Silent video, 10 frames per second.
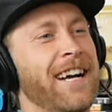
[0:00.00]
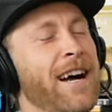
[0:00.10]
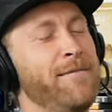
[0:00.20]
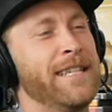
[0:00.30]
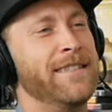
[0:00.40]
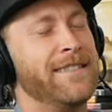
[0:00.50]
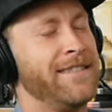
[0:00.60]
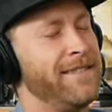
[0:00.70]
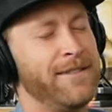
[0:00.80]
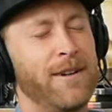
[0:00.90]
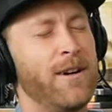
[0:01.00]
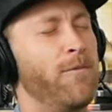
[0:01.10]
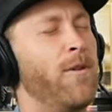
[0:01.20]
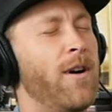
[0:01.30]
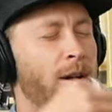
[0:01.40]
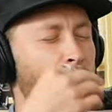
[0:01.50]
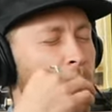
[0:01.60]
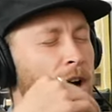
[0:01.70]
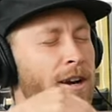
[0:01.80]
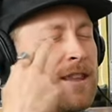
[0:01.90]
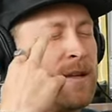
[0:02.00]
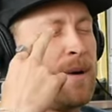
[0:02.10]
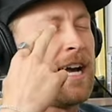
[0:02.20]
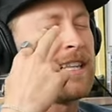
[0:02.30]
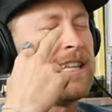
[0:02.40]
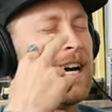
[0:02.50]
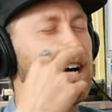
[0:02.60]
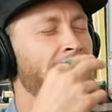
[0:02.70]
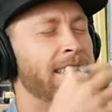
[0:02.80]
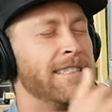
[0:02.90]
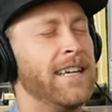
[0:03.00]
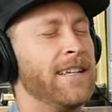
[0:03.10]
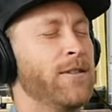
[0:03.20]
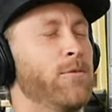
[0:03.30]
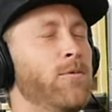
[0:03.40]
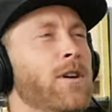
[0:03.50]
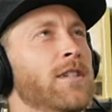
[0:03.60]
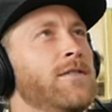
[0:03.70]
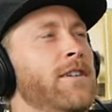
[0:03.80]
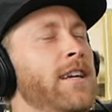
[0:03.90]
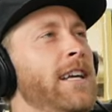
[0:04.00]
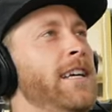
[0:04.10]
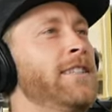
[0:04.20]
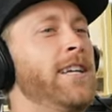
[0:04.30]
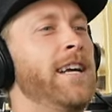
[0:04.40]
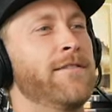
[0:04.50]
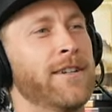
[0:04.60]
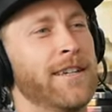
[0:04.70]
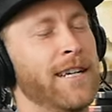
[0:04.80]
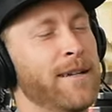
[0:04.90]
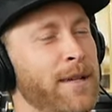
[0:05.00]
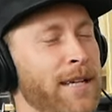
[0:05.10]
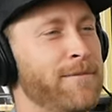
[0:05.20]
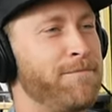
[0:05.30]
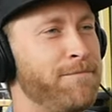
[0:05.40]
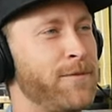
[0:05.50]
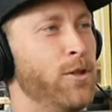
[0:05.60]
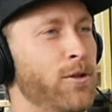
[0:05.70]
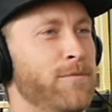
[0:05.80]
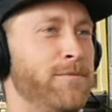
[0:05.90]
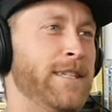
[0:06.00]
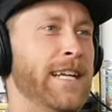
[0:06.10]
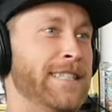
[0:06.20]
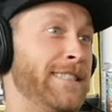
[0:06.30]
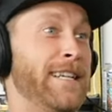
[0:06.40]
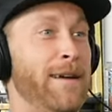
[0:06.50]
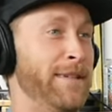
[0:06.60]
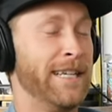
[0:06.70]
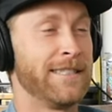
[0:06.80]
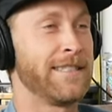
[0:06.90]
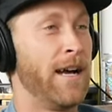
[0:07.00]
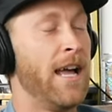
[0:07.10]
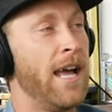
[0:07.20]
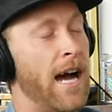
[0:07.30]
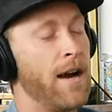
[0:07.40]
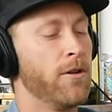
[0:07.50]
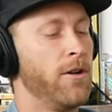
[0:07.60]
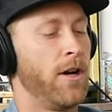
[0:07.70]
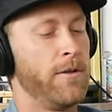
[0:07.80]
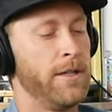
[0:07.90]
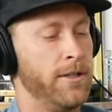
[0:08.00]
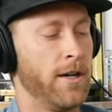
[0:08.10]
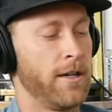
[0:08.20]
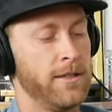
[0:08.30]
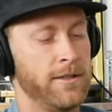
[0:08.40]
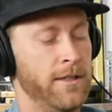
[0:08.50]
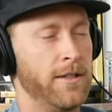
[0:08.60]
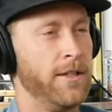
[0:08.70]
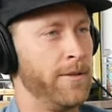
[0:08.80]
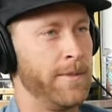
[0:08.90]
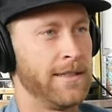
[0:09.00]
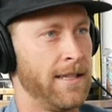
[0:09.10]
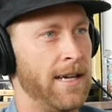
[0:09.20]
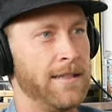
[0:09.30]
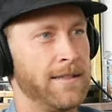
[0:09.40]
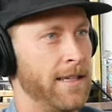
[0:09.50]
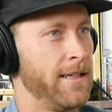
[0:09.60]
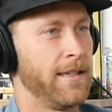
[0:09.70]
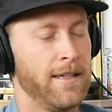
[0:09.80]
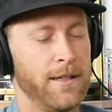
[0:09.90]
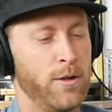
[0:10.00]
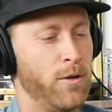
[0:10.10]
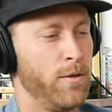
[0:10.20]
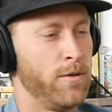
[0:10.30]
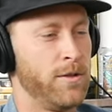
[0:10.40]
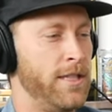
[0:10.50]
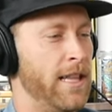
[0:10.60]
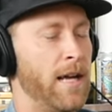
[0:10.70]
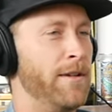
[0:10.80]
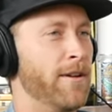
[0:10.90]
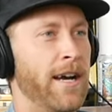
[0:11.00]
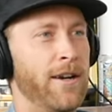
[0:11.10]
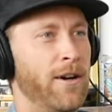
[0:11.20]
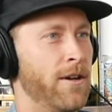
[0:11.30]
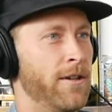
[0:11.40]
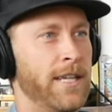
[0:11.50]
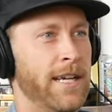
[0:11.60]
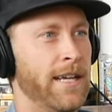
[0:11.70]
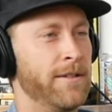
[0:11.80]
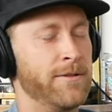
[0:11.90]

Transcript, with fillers: I mean... water in the back of the eyes, like the worst front edge ever. And I'm like, cool. And I just got, I mean, I just got, I rode all the way to dark because, you know, O W has lights. Like, she let me ride all day.